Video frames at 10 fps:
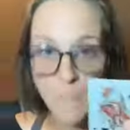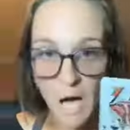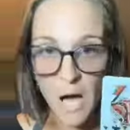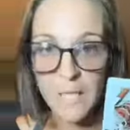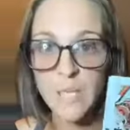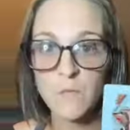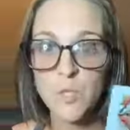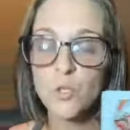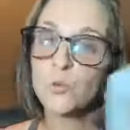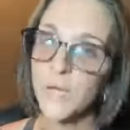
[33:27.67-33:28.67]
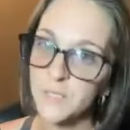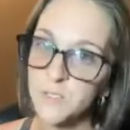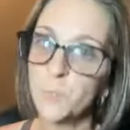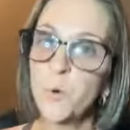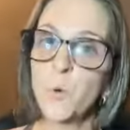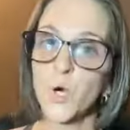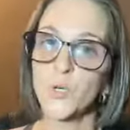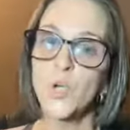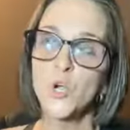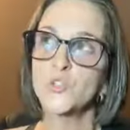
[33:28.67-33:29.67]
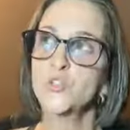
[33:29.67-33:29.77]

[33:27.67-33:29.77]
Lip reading: by giving your grand support